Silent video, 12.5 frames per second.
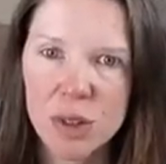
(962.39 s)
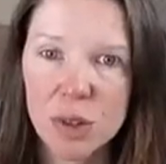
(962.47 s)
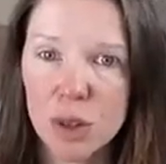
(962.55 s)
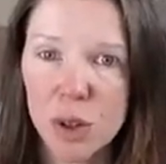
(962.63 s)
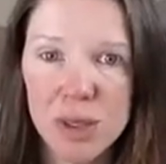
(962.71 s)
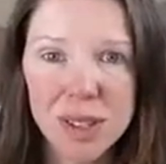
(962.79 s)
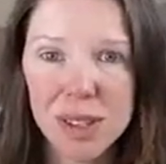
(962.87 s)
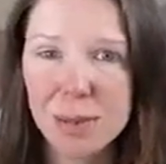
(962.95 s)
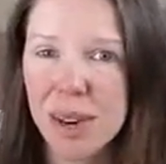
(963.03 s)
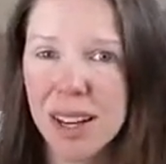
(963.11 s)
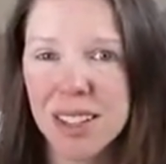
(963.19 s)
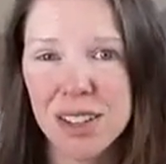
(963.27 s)
So don't
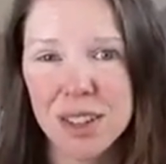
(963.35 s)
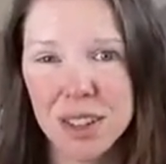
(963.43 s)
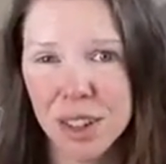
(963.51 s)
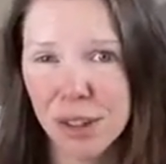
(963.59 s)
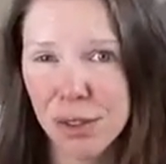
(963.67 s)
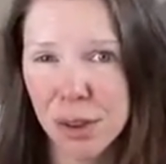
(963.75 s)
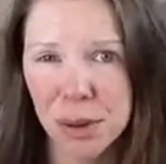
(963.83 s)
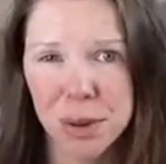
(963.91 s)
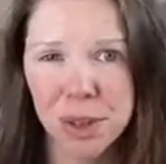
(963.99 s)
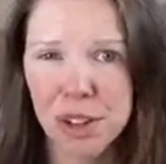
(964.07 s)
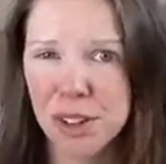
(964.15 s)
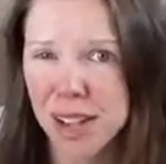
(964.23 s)
sleep next to your cell
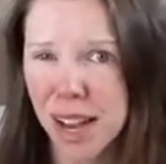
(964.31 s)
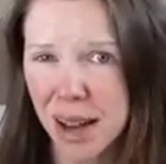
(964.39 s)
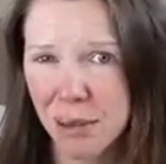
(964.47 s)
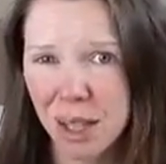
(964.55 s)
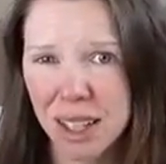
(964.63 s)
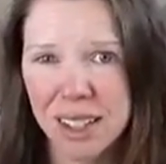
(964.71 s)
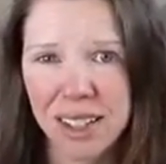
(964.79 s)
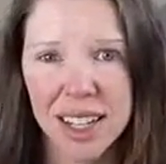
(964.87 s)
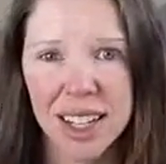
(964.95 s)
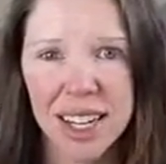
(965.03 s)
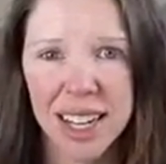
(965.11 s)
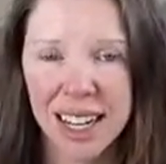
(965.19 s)
phone or your tablet
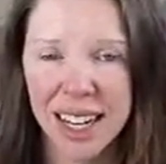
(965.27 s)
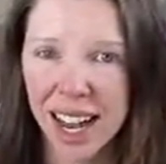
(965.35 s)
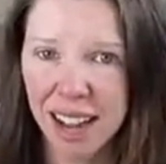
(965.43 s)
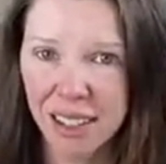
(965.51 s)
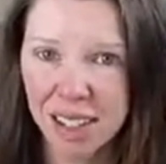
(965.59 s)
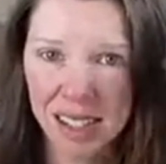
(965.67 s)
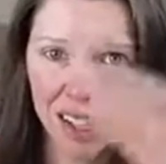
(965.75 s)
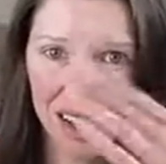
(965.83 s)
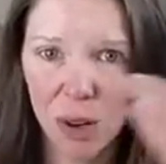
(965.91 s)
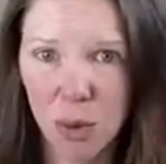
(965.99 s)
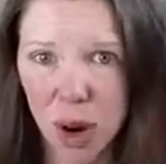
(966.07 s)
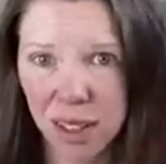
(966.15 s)
and have it
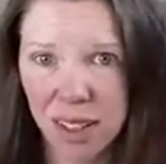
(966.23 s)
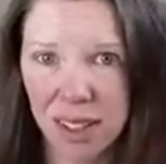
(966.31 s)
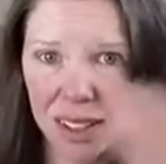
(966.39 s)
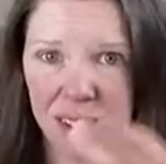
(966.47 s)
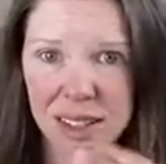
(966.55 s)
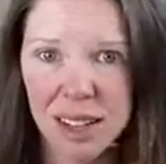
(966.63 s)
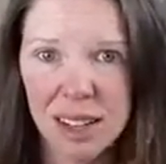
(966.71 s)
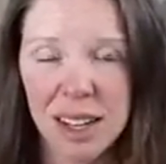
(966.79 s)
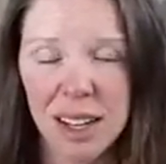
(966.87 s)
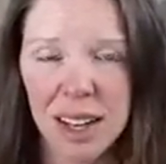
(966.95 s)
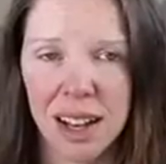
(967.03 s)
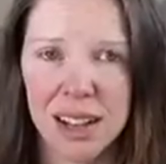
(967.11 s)
sending wireless
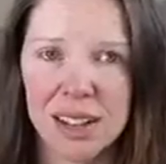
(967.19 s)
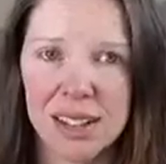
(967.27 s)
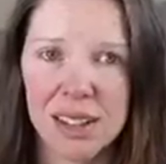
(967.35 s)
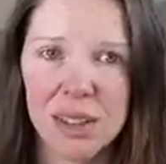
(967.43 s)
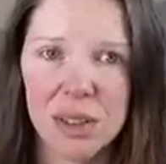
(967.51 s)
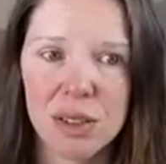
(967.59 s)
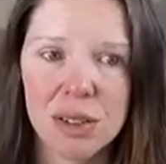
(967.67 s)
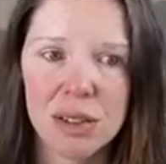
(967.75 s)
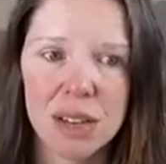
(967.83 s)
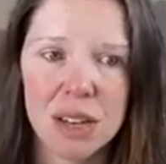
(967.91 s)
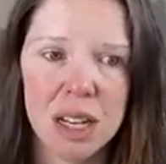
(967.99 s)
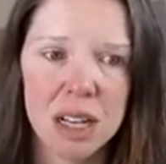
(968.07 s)

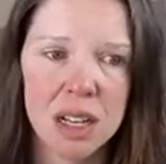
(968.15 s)
signals.